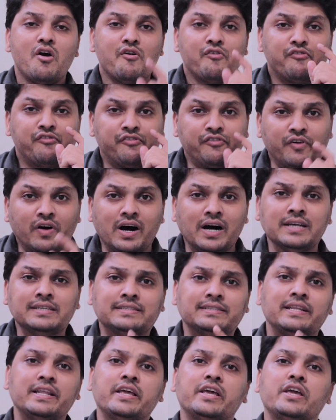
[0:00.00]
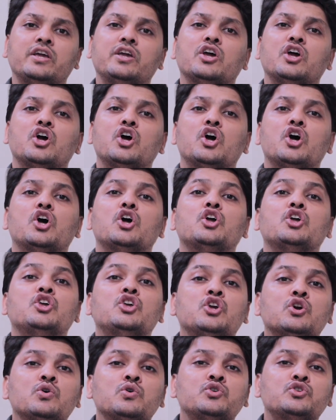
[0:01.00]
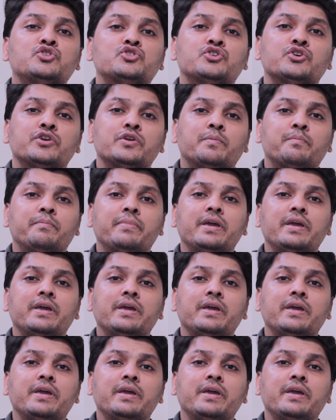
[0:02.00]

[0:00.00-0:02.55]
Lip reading: firstly, you should